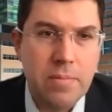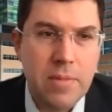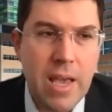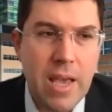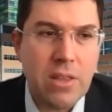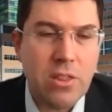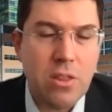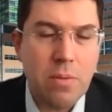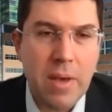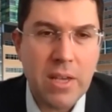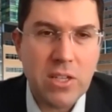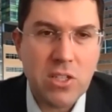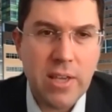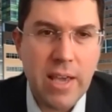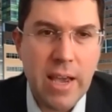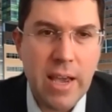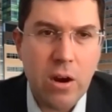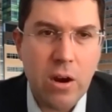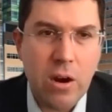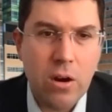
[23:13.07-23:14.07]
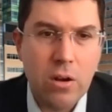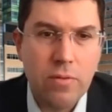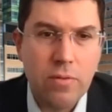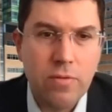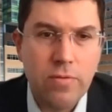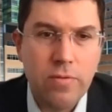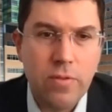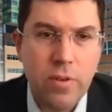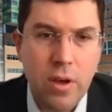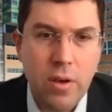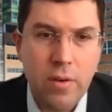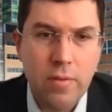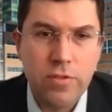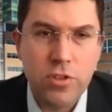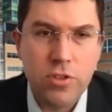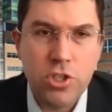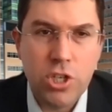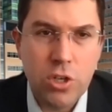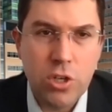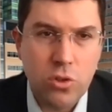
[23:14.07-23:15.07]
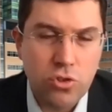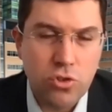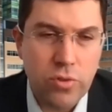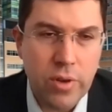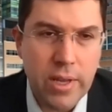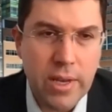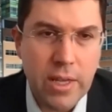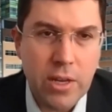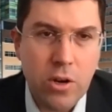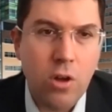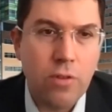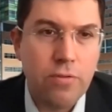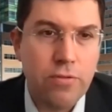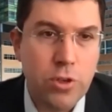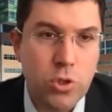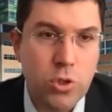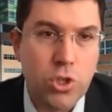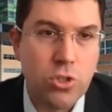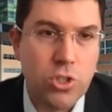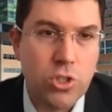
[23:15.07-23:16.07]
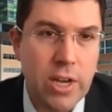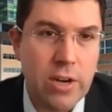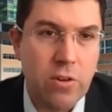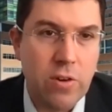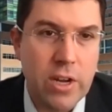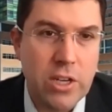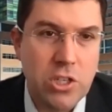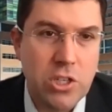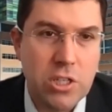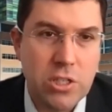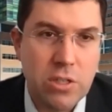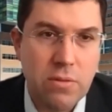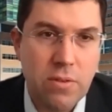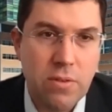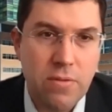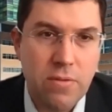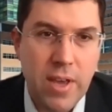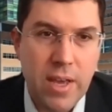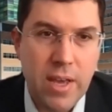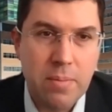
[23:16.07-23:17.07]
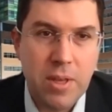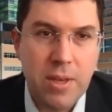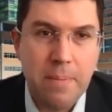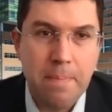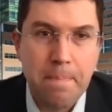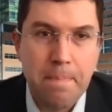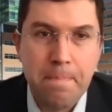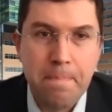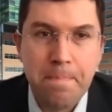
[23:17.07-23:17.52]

take the best care of children and all future generations of a family.